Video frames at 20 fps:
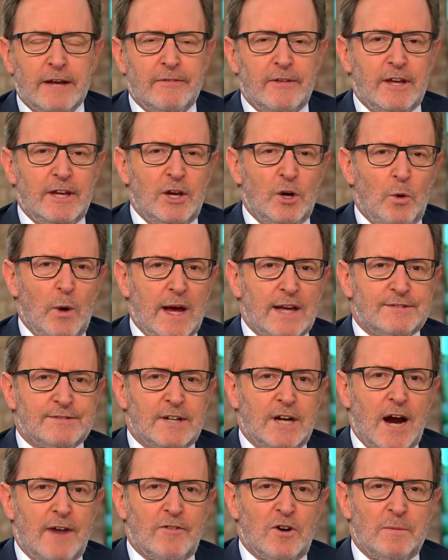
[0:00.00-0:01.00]
The
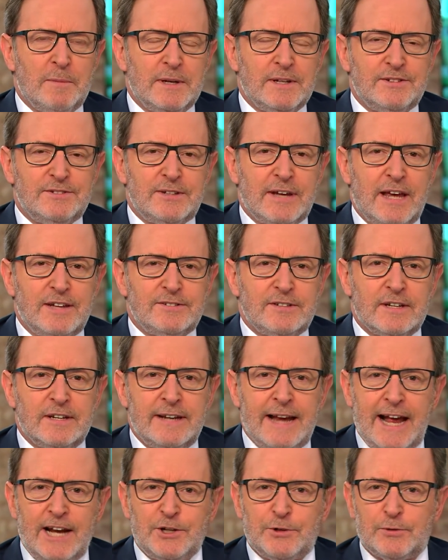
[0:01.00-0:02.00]
U.S. government says
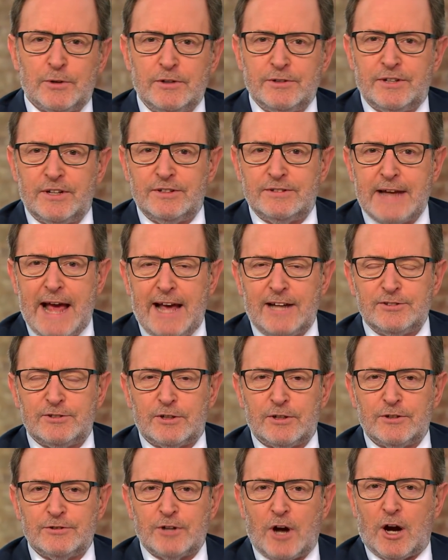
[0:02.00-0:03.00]
natural
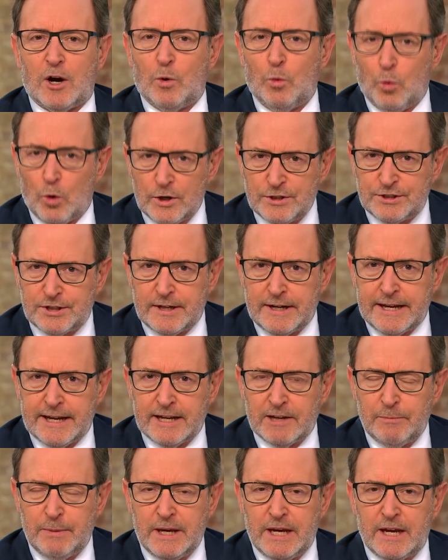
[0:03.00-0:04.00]
disasters are
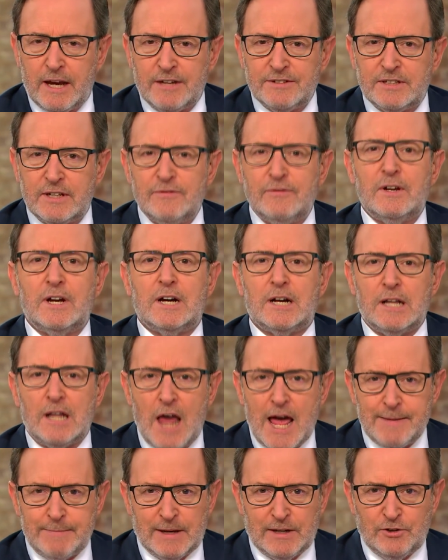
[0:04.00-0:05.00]
worsening because of
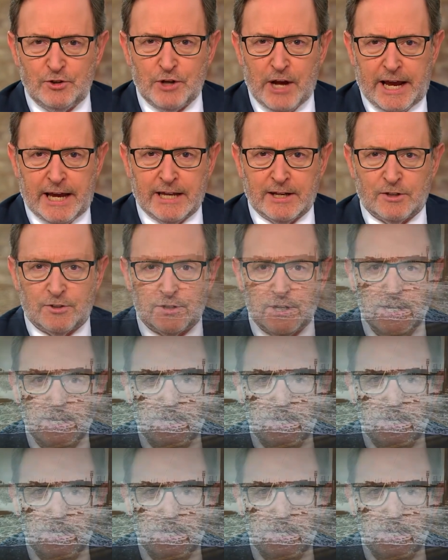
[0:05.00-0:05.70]
climate change.